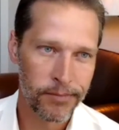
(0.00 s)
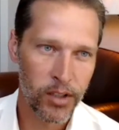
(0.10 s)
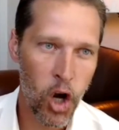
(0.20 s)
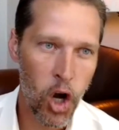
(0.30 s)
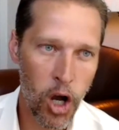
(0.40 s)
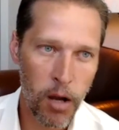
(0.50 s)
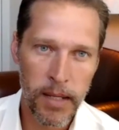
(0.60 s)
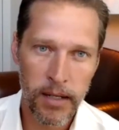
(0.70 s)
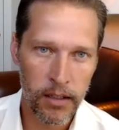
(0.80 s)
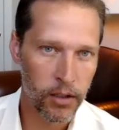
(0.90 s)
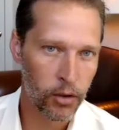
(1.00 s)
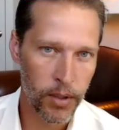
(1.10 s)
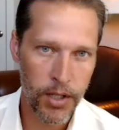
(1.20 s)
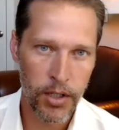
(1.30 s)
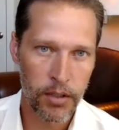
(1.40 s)
common
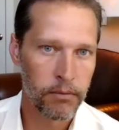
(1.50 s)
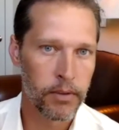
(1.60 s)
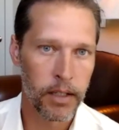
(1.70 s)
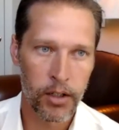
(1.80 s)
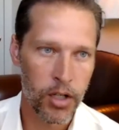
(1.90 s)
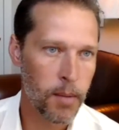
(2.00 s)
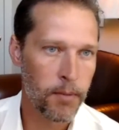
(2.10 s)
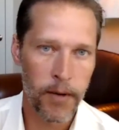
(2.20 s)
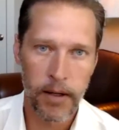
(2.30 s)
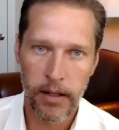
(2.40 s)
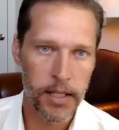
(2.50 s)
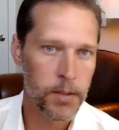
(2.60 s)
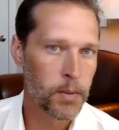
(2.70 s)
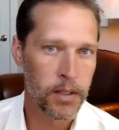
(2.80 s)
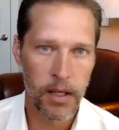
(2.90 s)
integration, like Shopify to
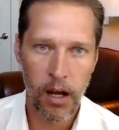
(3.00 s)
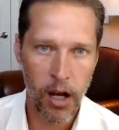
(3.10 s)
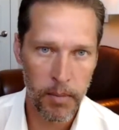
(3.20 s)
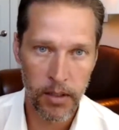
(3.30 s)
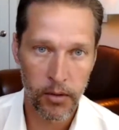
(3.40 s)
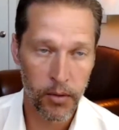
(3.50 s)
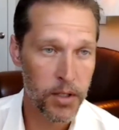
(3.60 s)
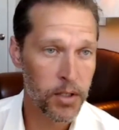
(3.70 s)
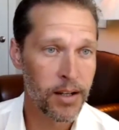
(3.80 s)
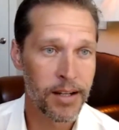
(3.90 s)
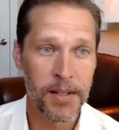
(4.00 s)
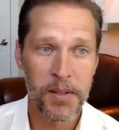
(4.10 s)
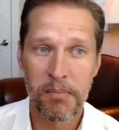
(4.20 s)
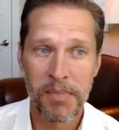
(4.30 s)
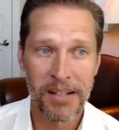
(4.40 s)
NetSuite is a common integration. It
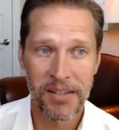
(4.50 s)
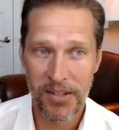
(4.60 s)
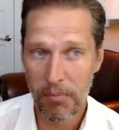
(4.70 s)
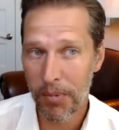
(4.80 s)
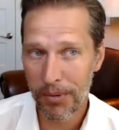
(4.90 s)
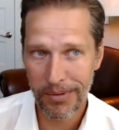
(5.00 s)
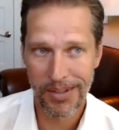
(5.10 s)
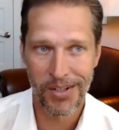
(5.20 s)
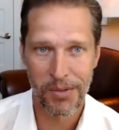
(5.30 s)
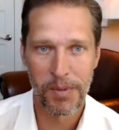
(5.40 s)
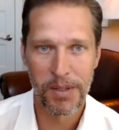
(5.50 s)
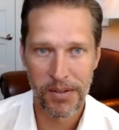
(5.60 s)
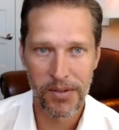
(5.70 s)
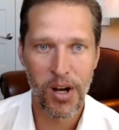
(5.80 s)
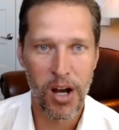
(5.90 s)
doesn't mean it's simple. It just means
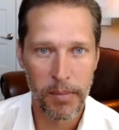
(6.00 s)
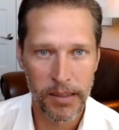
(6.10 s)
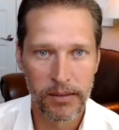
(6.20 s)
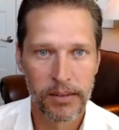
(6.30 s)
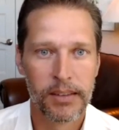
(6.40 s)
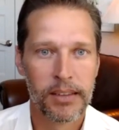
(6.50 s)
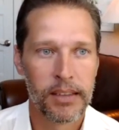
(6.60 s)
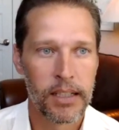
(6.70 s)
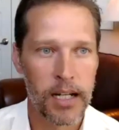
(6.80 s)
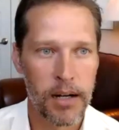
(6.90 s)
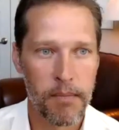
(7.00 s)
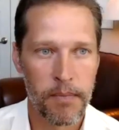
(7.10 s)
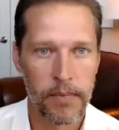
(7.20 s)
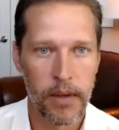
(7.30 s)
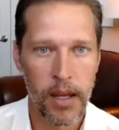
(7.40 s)
it's common.
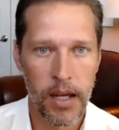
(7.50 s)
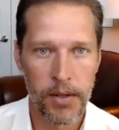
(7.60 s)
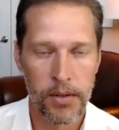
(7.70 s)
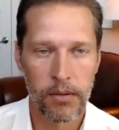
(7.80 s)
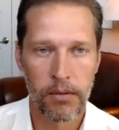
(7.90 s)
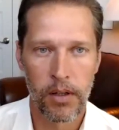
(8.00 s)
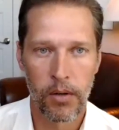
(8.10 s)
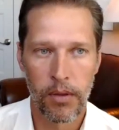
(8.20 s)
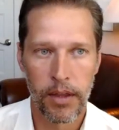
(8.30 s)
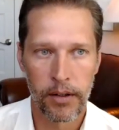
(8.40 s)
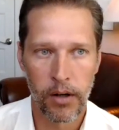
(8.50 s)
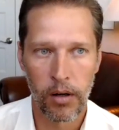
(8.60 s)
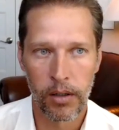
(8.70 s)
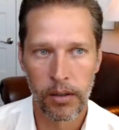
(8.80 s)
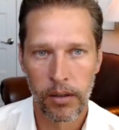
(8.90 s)
And there
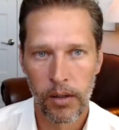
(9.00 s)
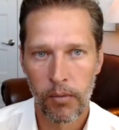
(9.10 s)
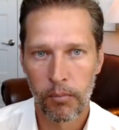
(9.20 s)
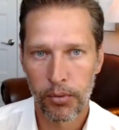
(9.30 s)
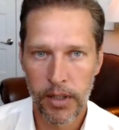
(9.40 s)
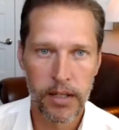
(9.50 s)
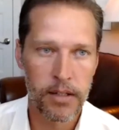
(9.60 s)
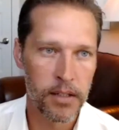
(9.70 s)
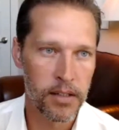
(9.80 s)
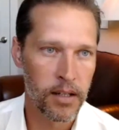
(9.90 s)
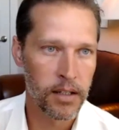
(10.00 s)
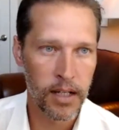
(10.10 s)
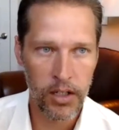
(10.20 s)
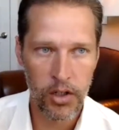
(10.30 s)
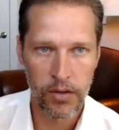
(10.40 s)
are pre-existing
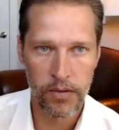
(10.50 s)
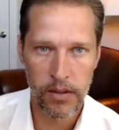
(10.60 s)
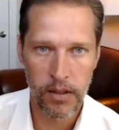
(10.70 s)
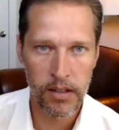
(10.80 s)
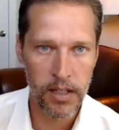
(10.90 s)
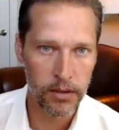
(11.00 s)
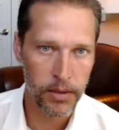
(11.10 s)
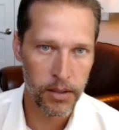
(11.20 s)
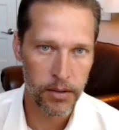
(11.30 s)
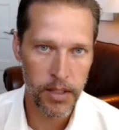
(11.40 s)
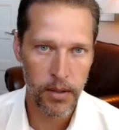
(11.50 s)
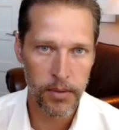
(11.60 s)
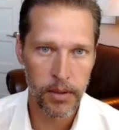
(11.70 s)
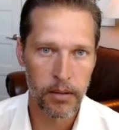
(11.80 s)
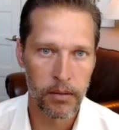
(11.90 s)
connections and accelerators out
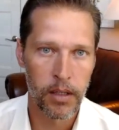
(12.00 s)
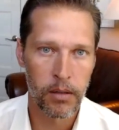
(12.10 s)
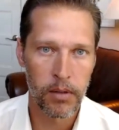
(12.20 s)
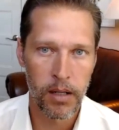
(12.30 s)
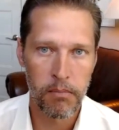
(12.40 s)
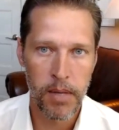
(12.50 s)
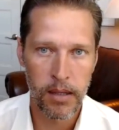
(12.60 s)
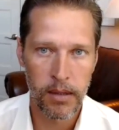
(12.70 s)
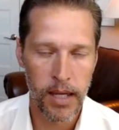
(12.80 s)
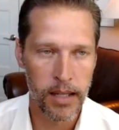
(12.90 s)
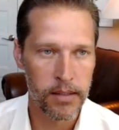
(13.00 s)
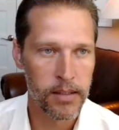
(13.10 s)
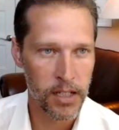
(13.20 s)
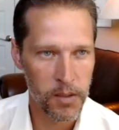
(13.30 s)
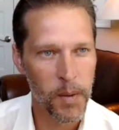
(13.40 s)
there that can make that
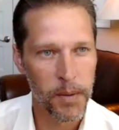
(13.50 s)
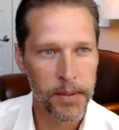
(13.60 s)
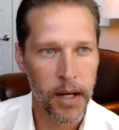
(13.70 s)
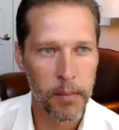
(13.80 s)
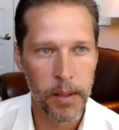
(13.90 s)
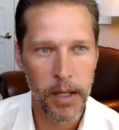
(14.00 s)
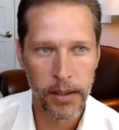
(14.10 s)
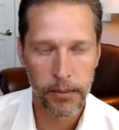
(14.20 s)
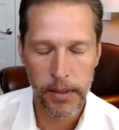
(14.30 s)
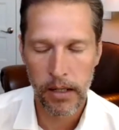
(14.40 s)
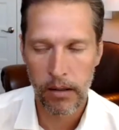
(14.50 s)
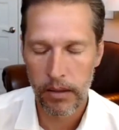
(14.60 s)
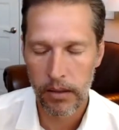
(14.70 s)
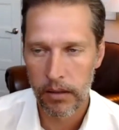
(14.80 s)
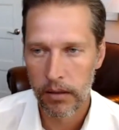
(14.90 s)
6-month timeline a
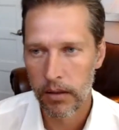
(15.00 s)
reality.